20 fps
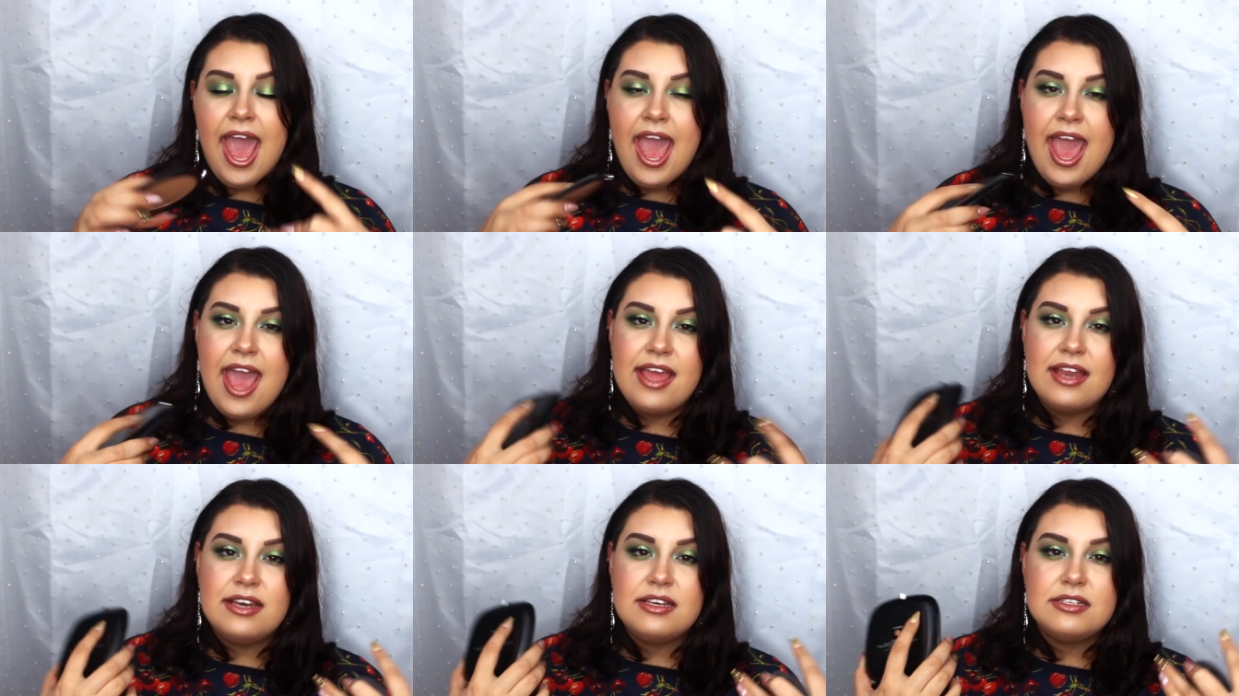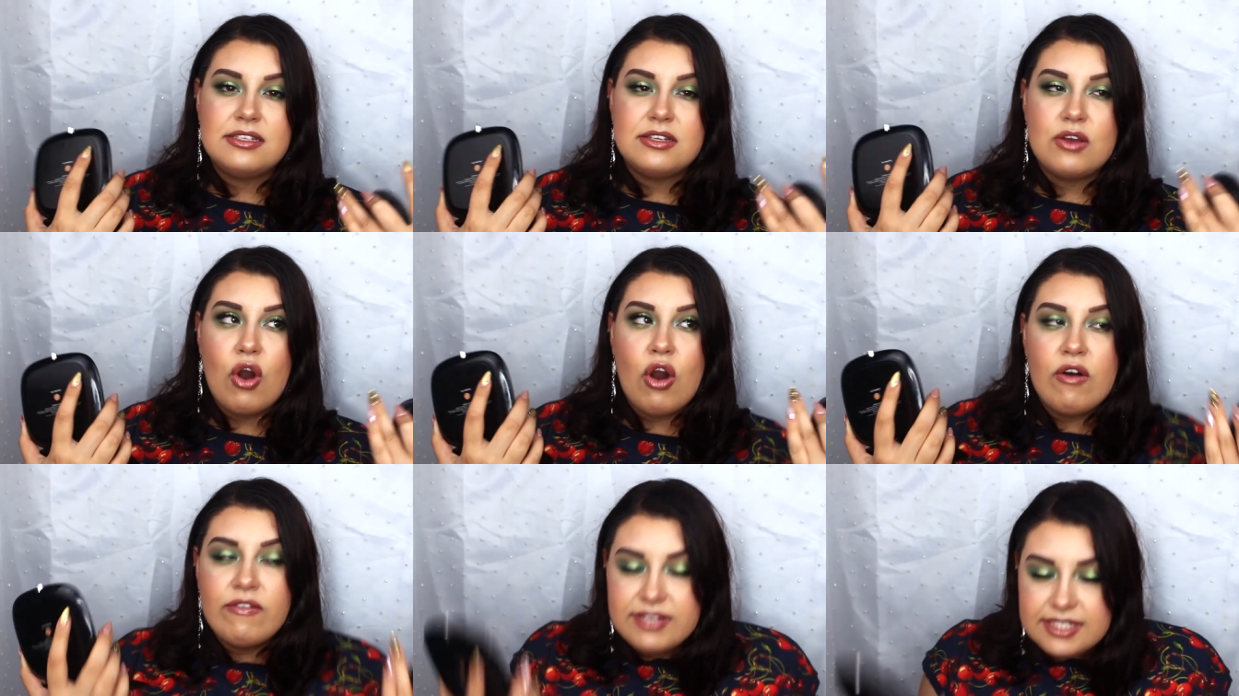and
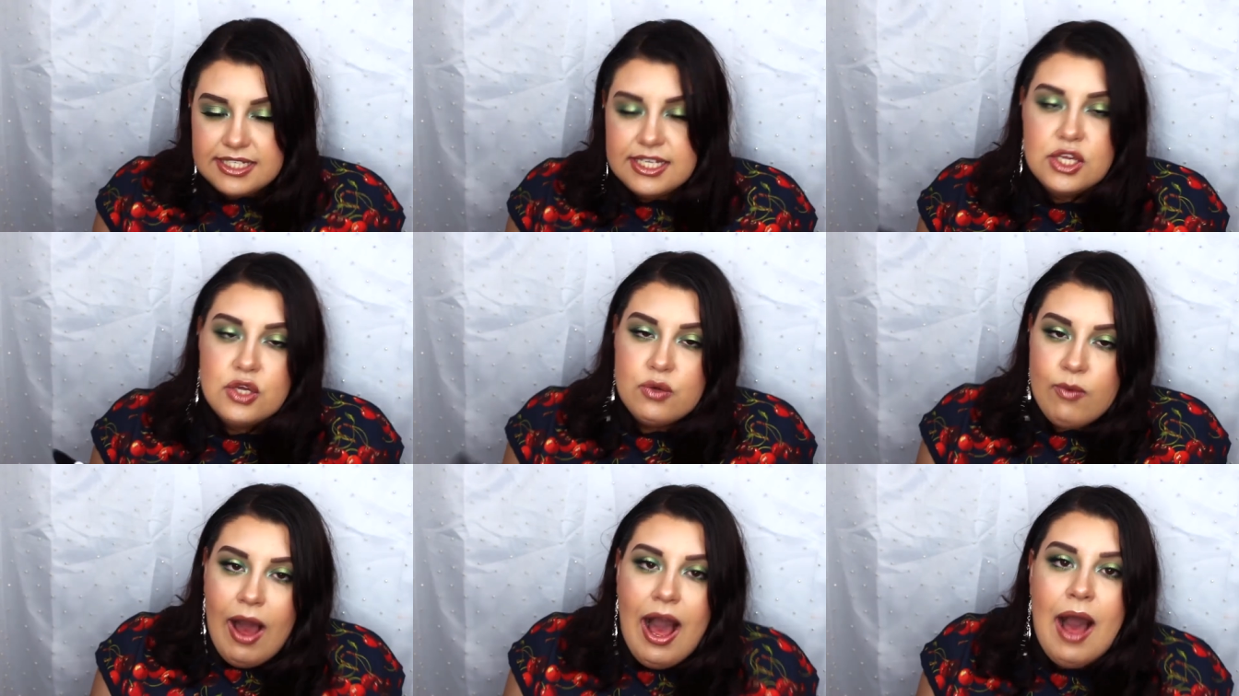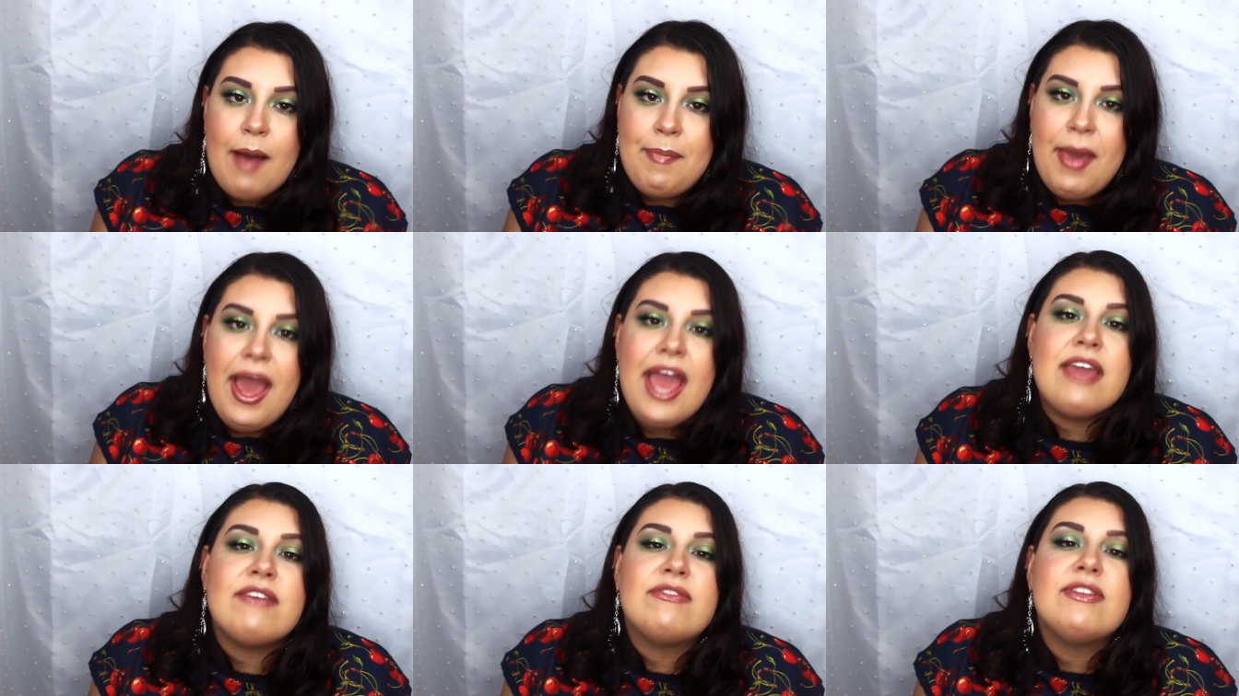obviously you are
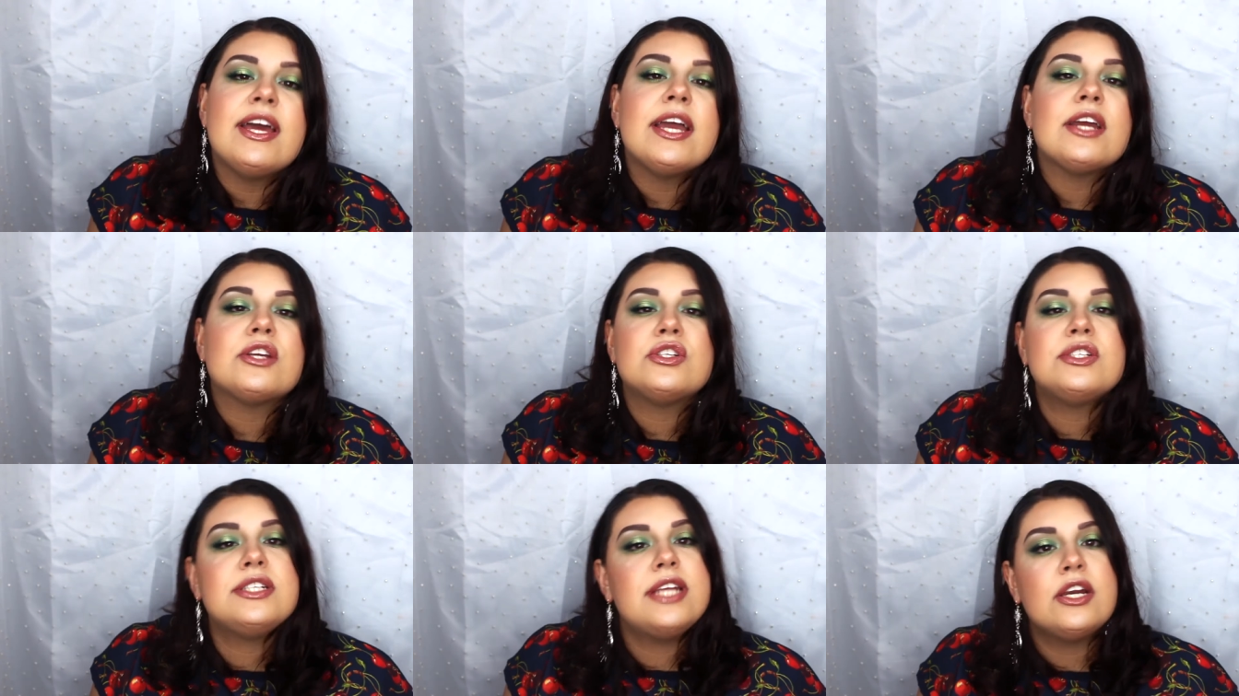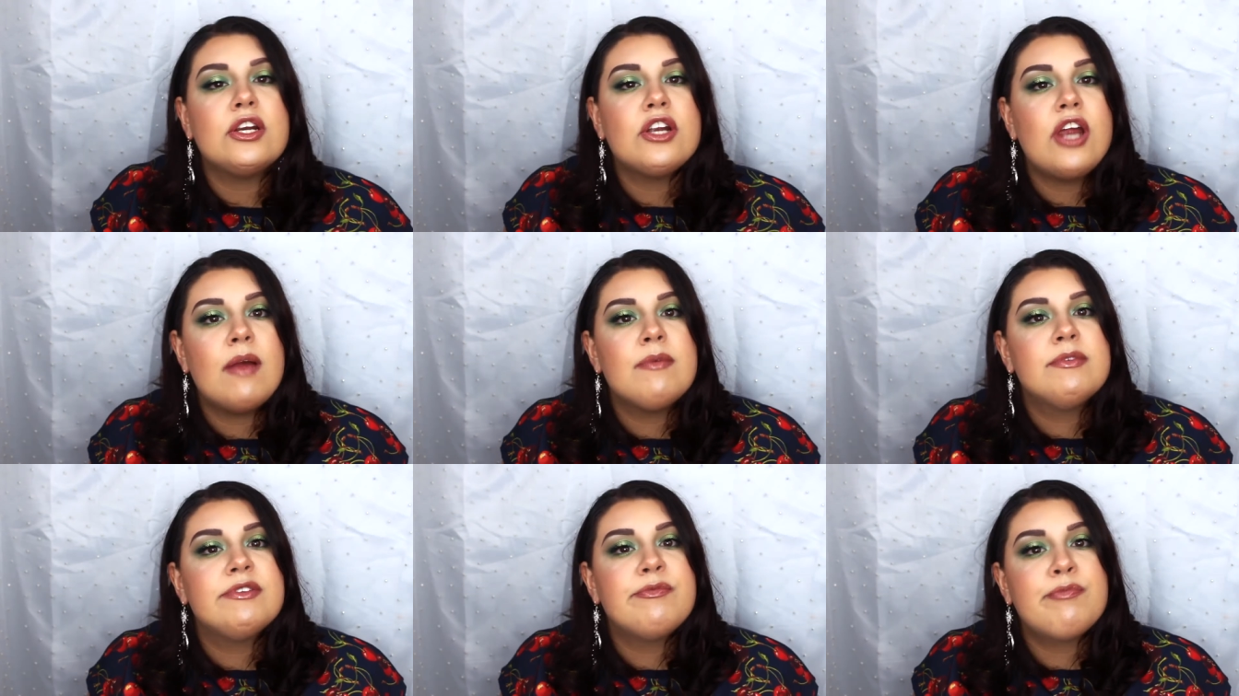paying for that extra 10
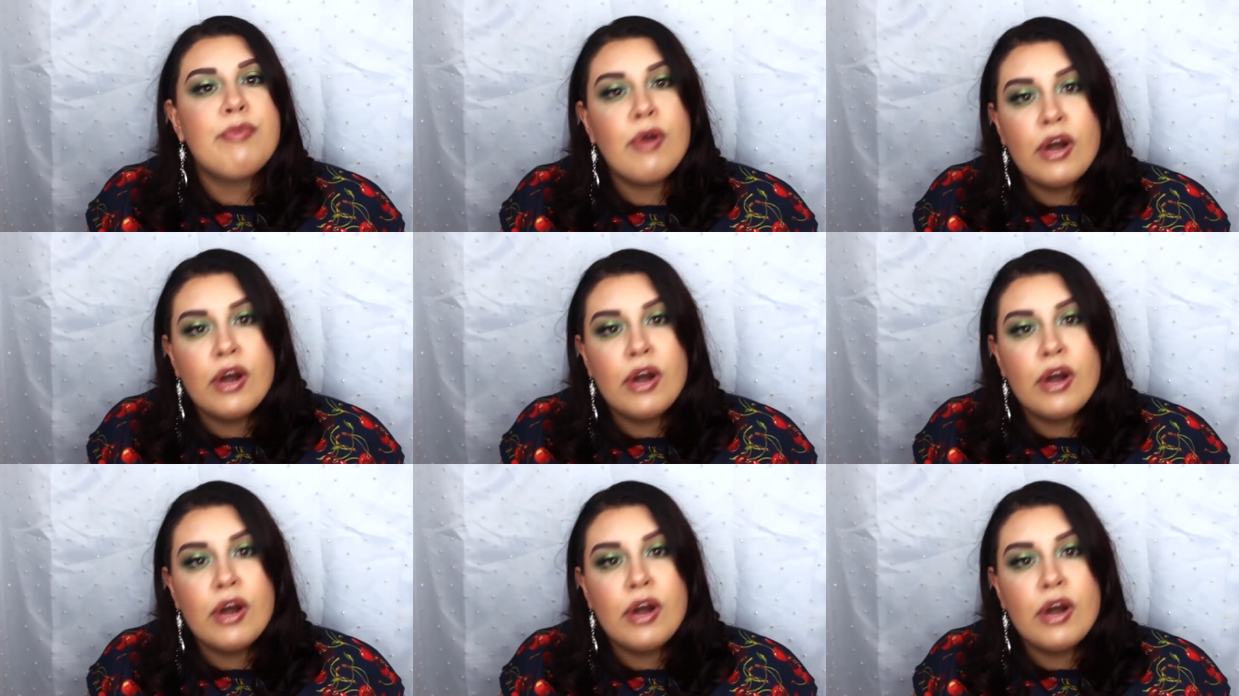grams of